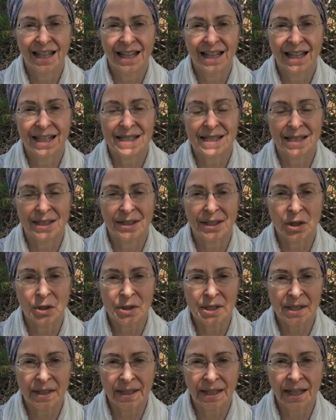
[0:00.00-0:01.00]
It's in the
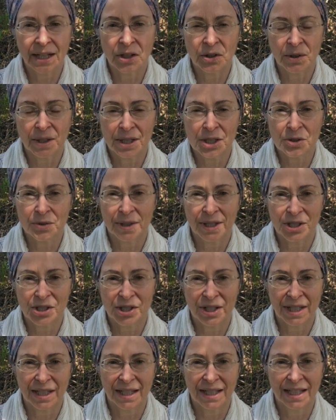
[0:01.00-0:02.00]
Kundalini Yoga
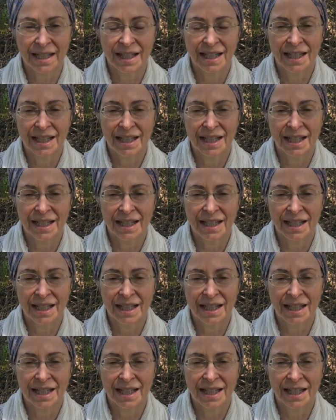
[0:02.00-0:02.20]
tradition.